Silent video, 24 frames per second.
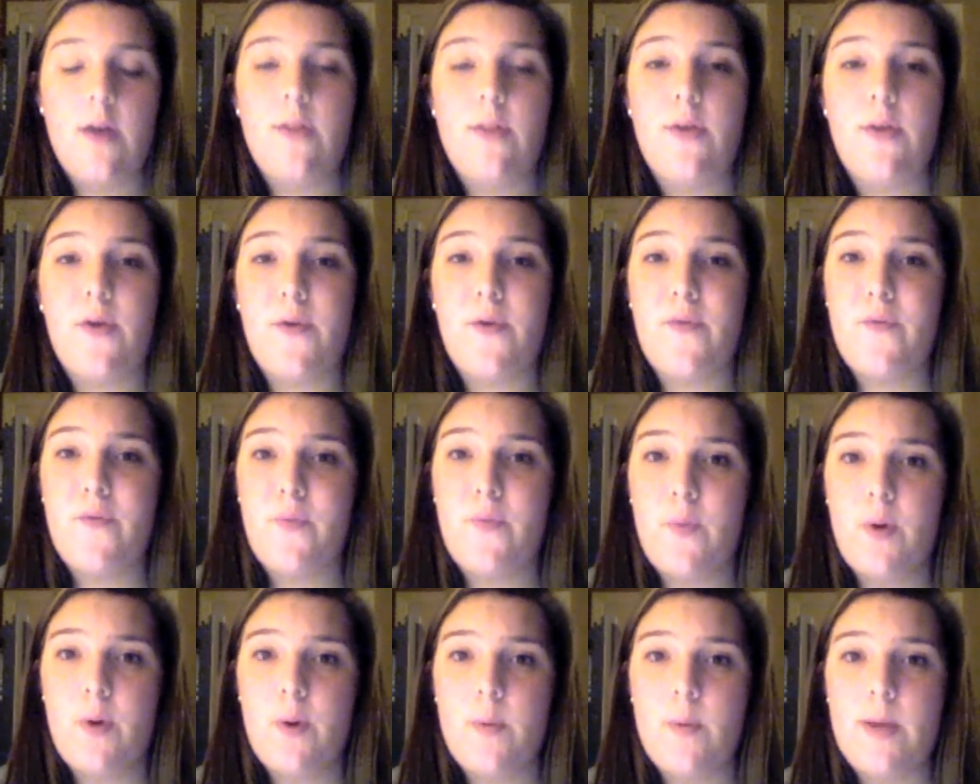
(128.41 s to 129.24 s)
There are
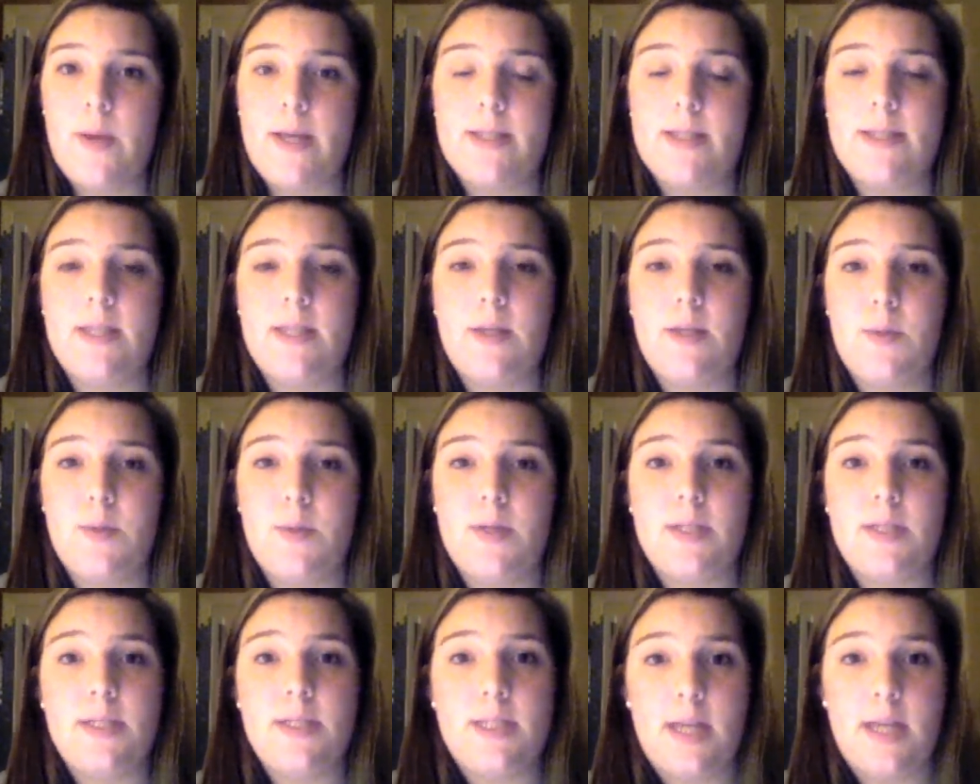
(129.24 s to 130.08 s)
4 ways that you
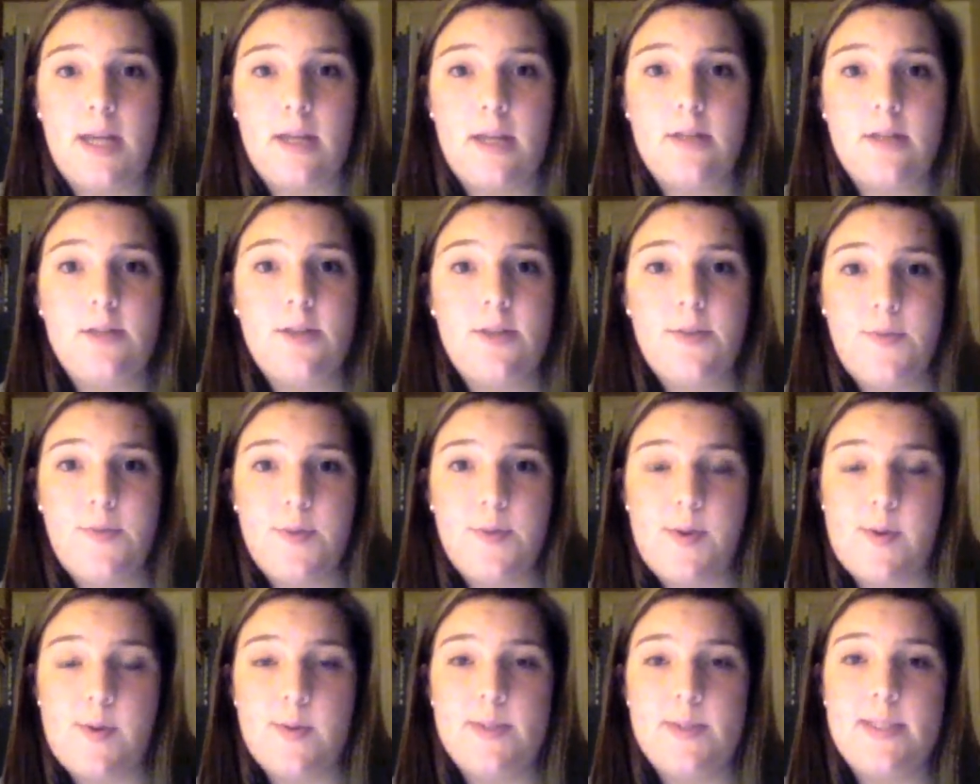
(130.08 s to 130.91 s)
can change the
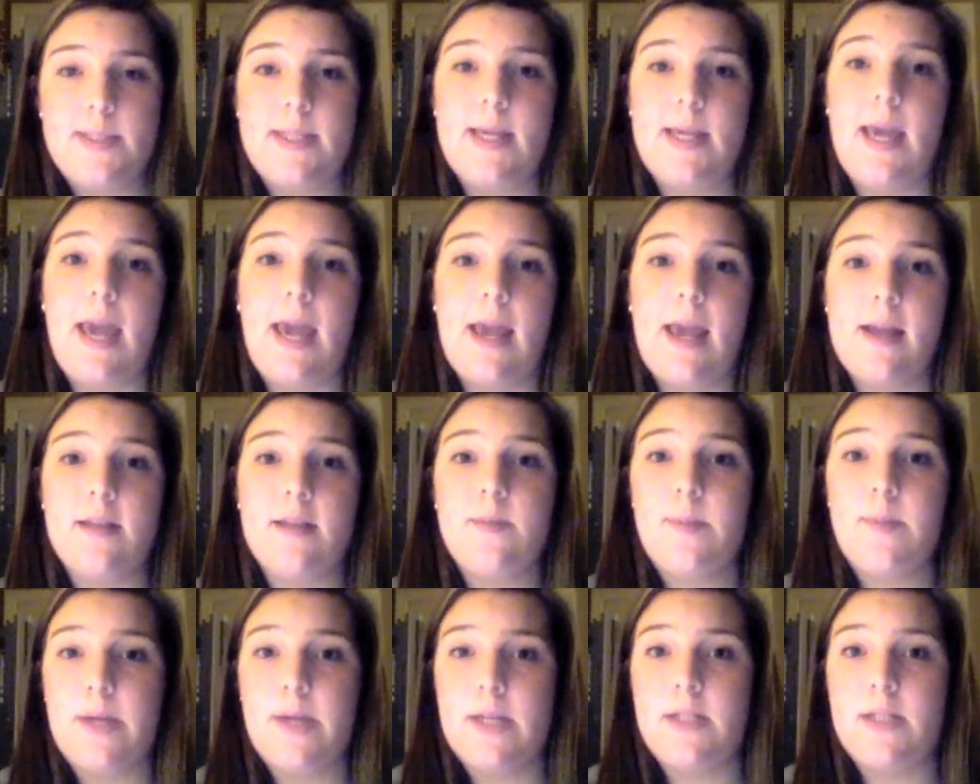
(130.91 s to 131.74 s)
frequency
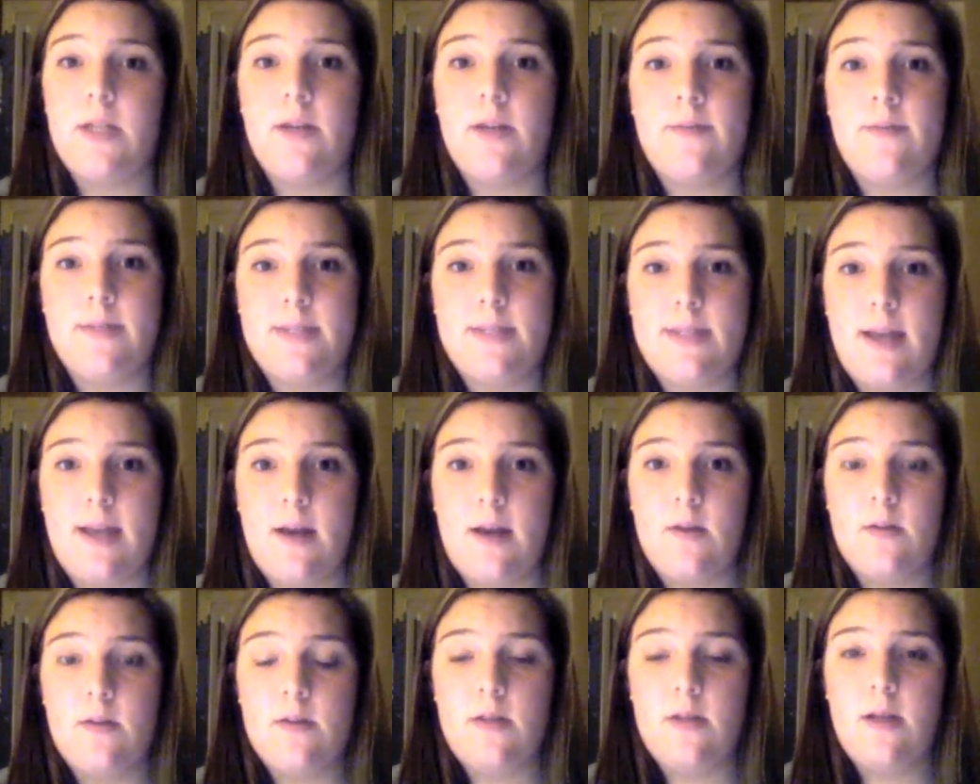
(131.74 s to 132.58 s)
and pitch of a
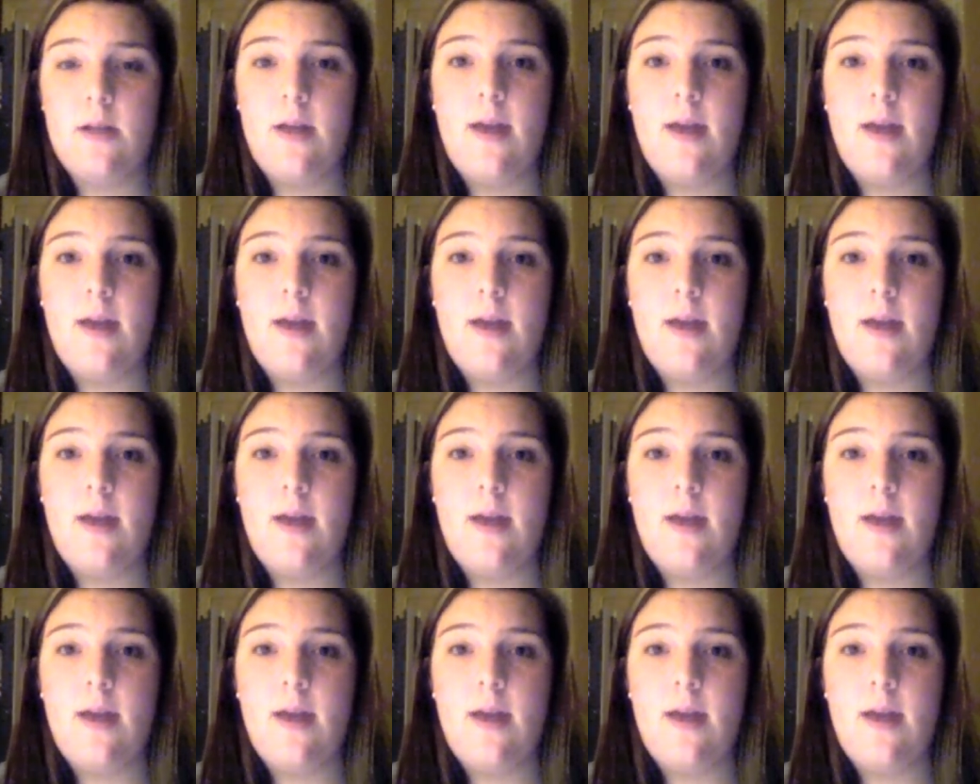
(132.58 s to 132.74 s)
sound,